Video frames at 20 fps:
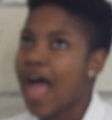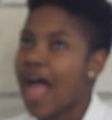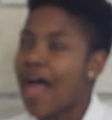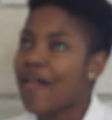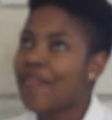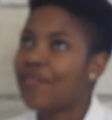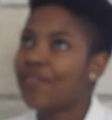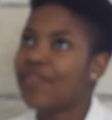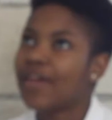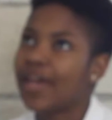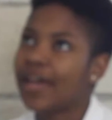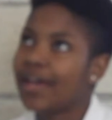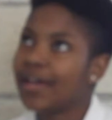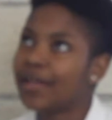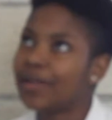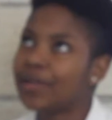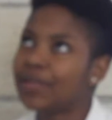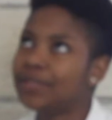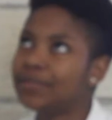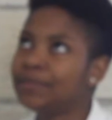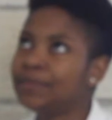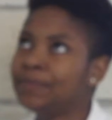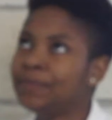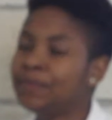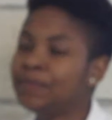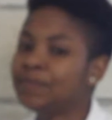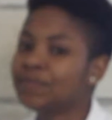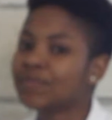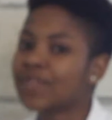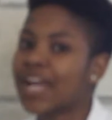And then
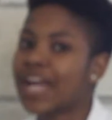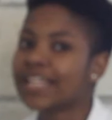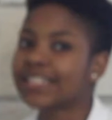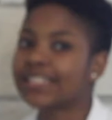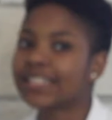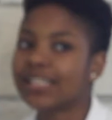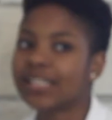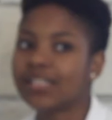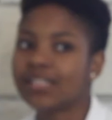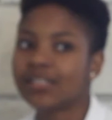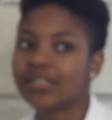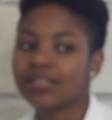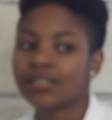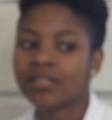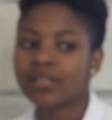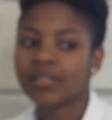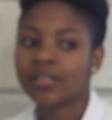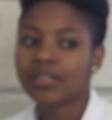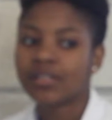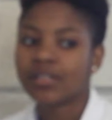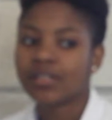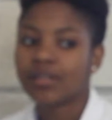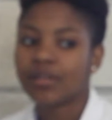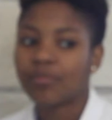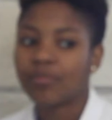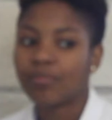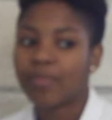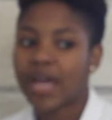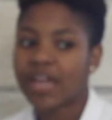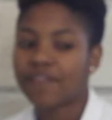I did
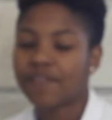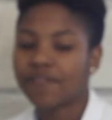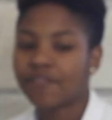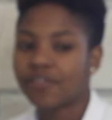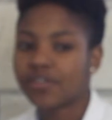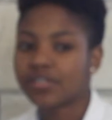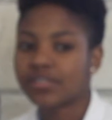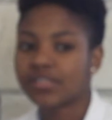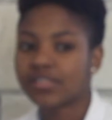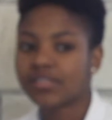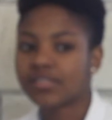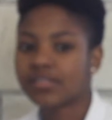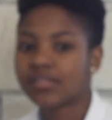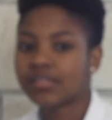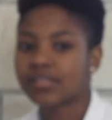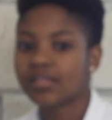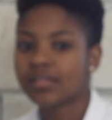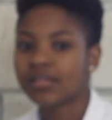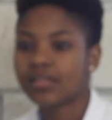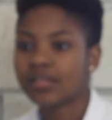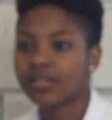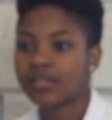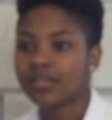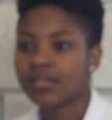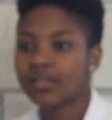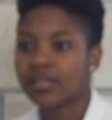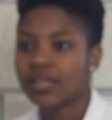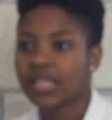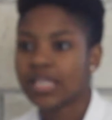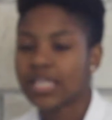my first
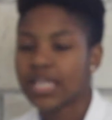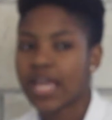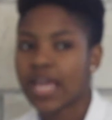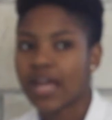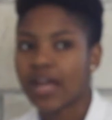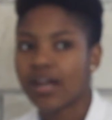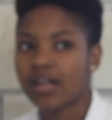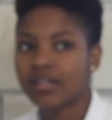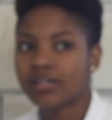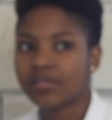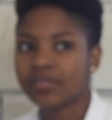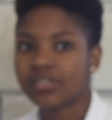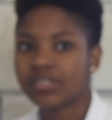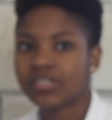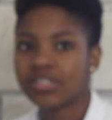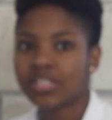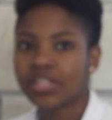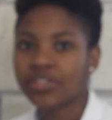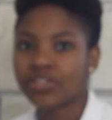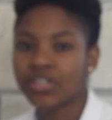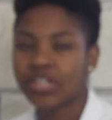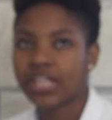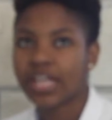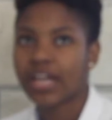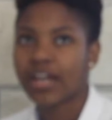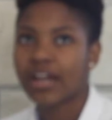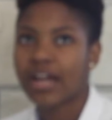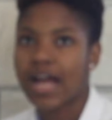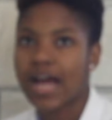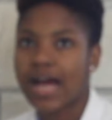year, senior
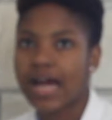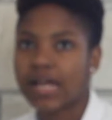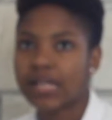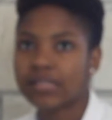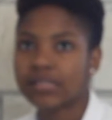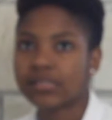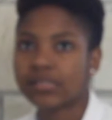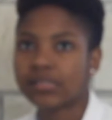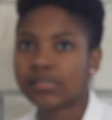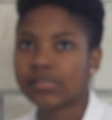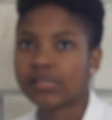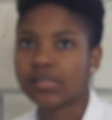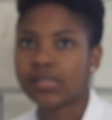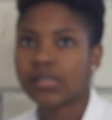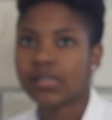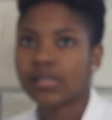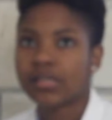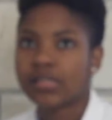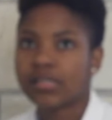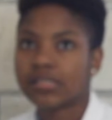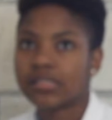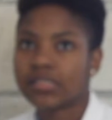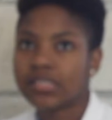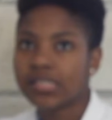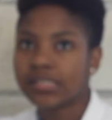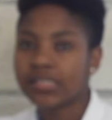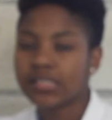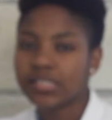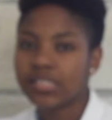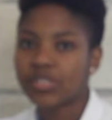year, at
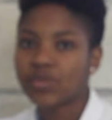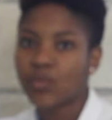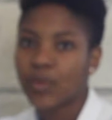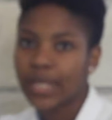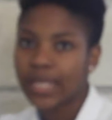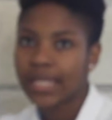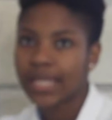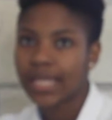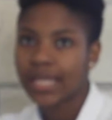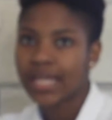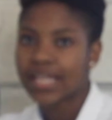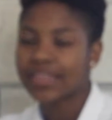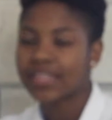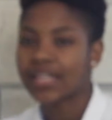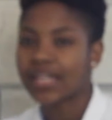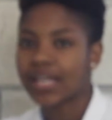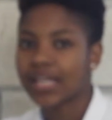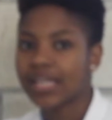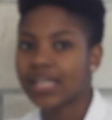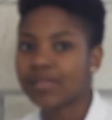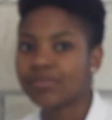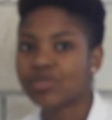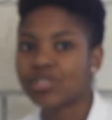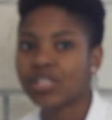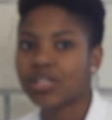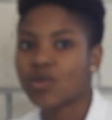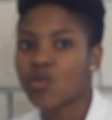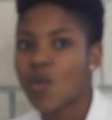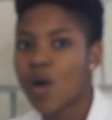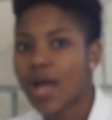C.C. Sweeting. And then I came
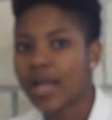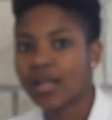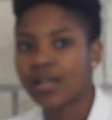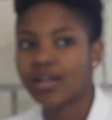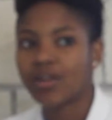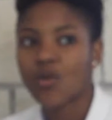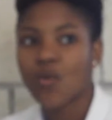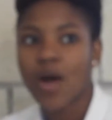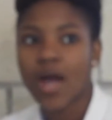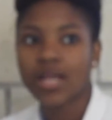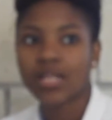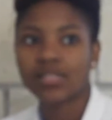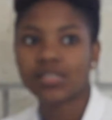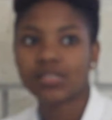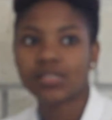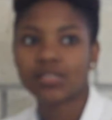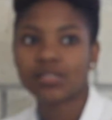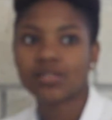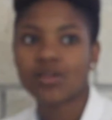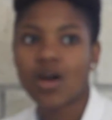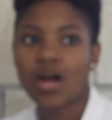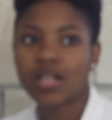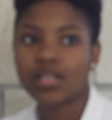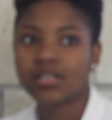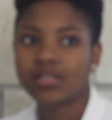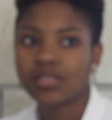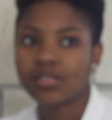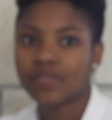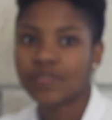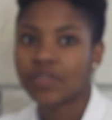to Aquinas
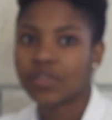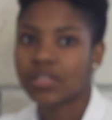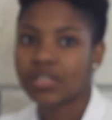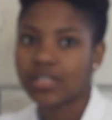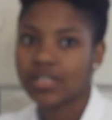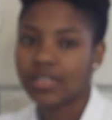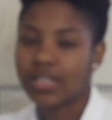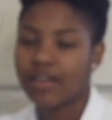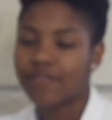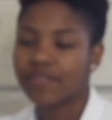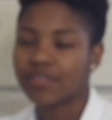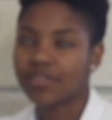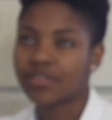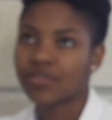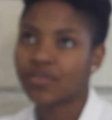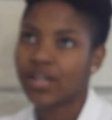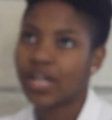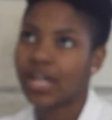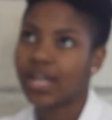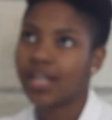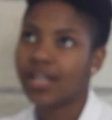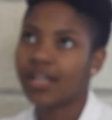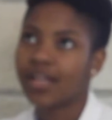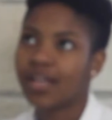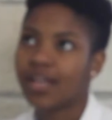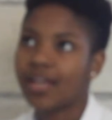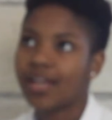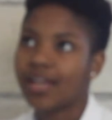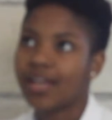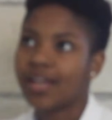College for the 11th grade.
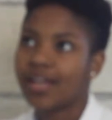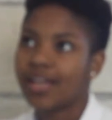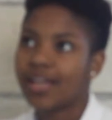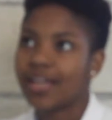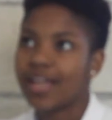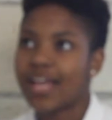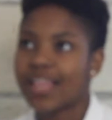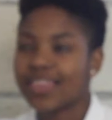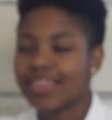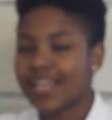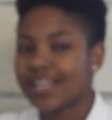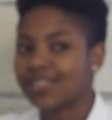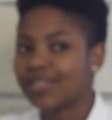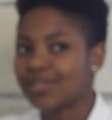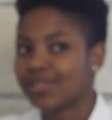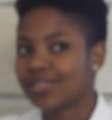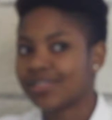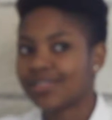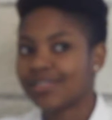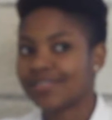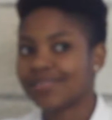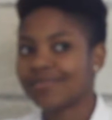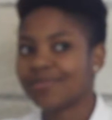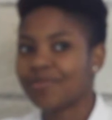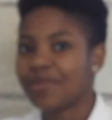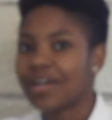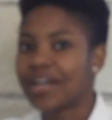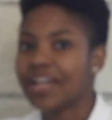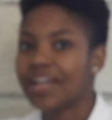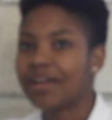And that's where
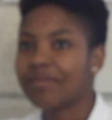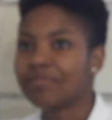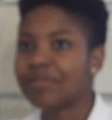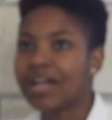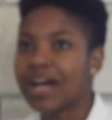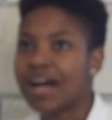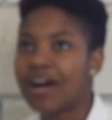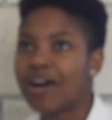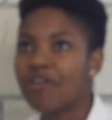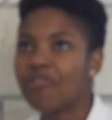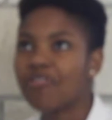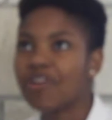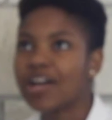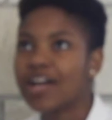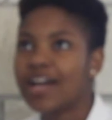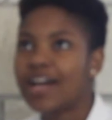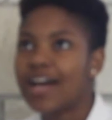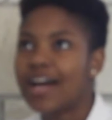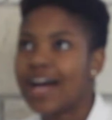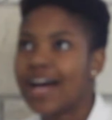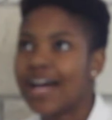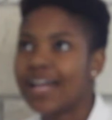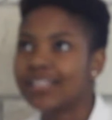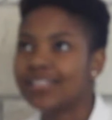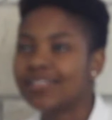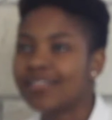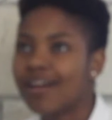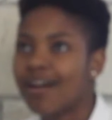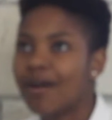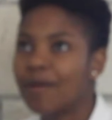I am now.
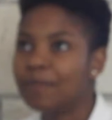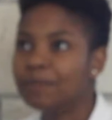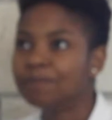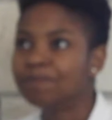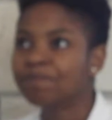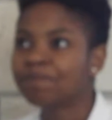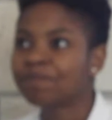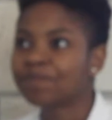And